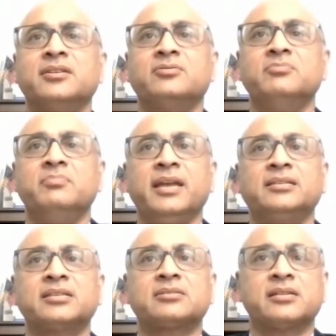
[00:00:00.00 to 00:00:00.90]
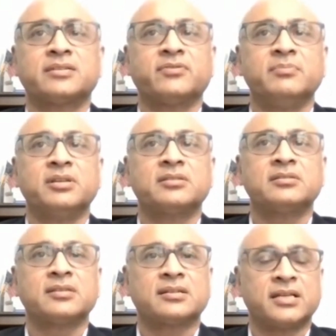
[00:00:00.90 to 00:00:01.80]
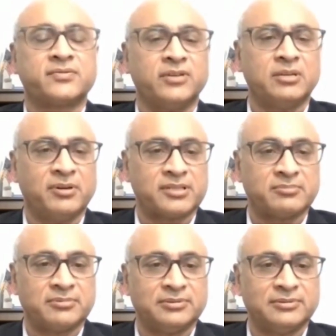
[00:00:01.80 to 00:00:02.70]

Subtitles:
to make this transformation successfully possible.